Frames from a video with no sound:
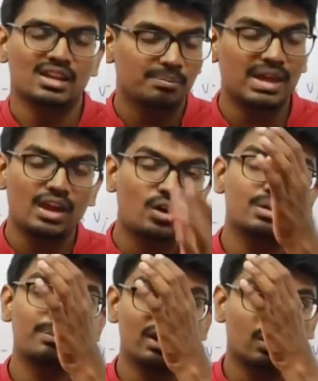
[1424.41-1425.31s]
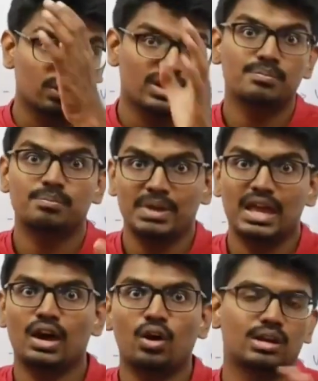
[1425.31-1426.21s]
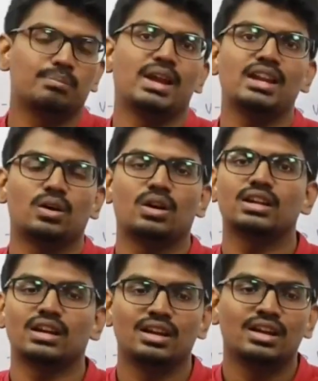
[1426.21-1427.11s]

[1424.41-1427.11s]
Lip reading: not, okay, may or may not